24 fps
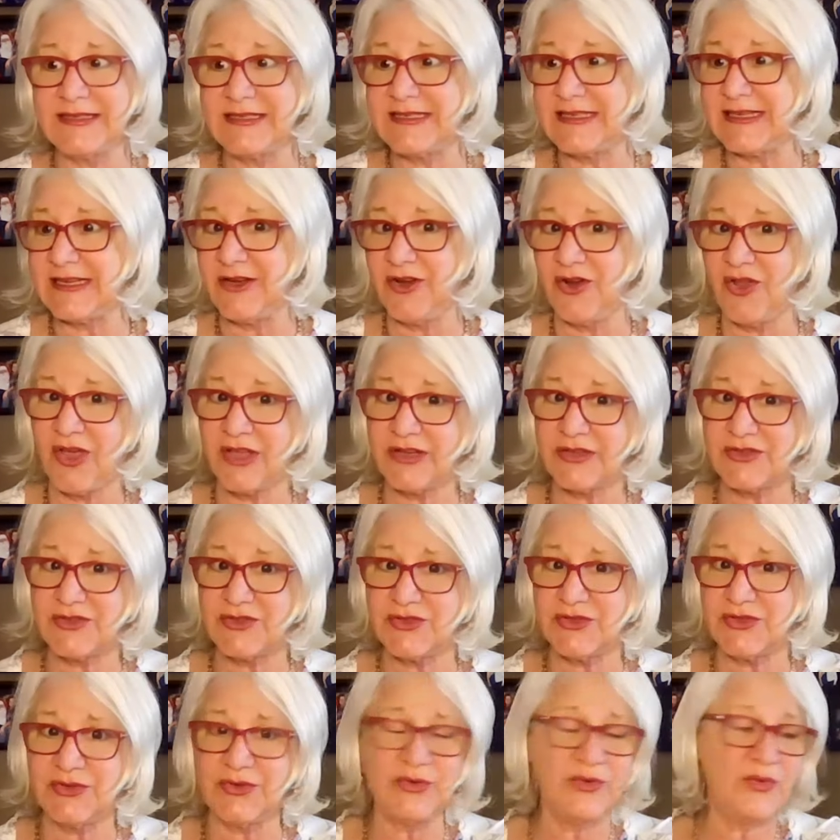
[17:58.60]
did not
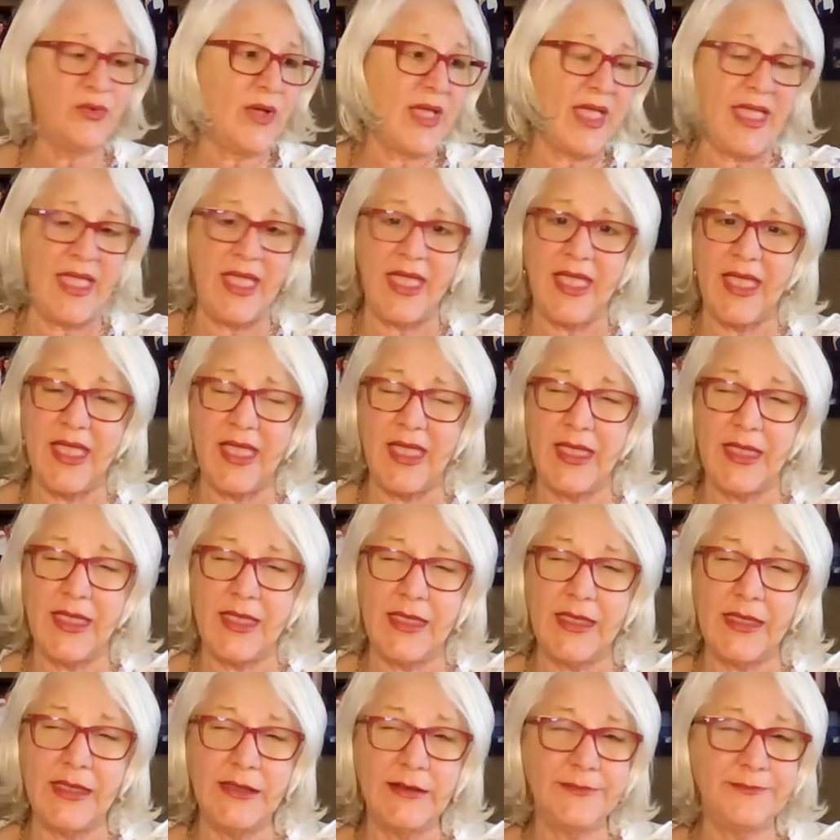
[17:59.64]
do
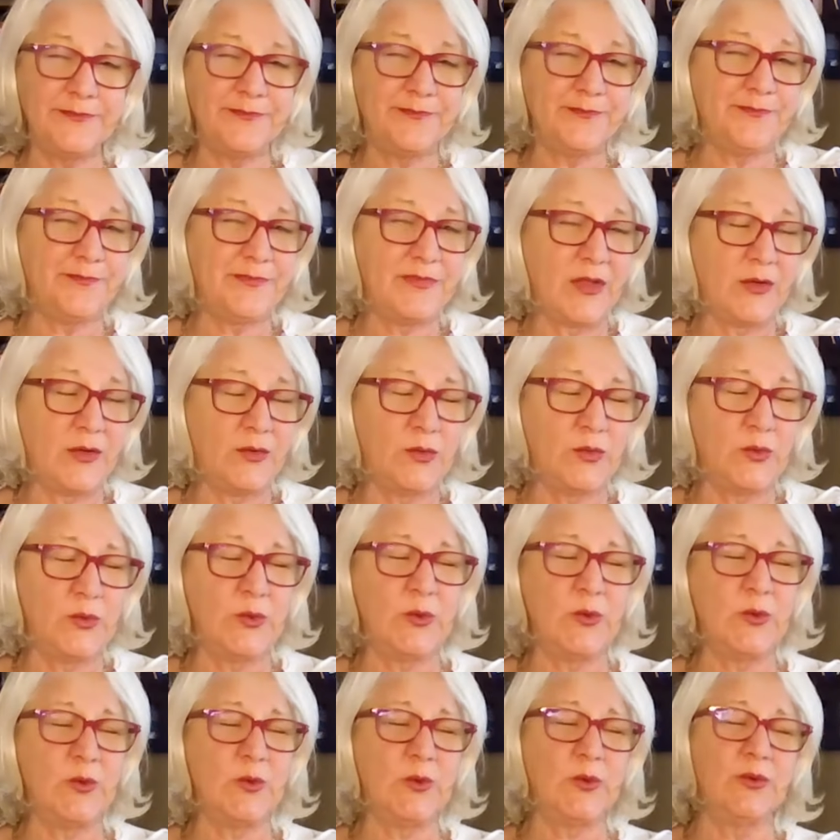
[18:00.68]
a
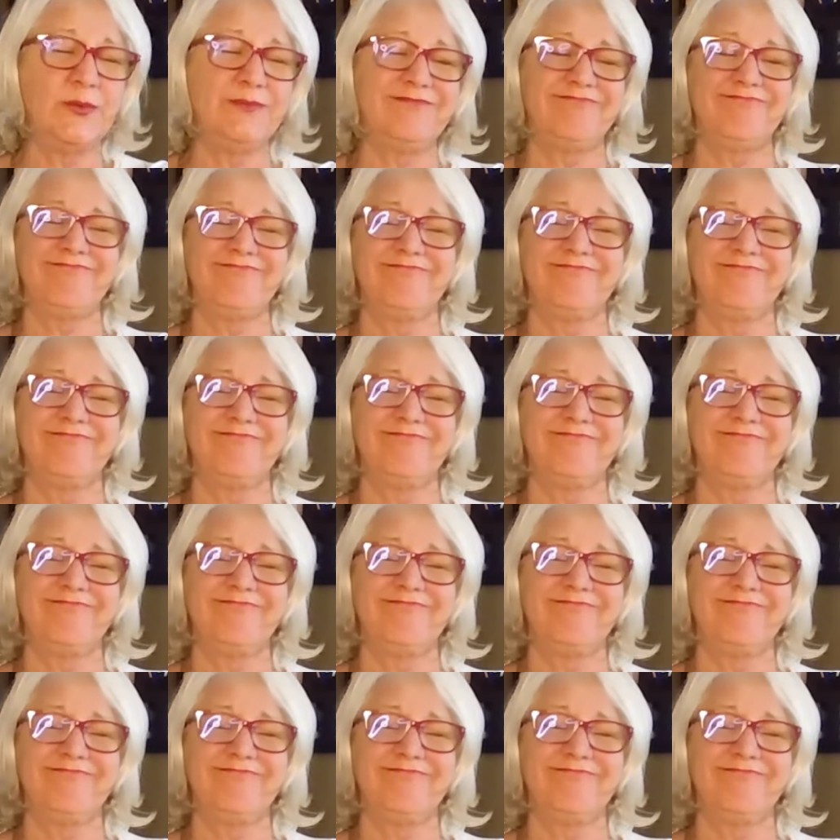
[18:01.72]
ooh,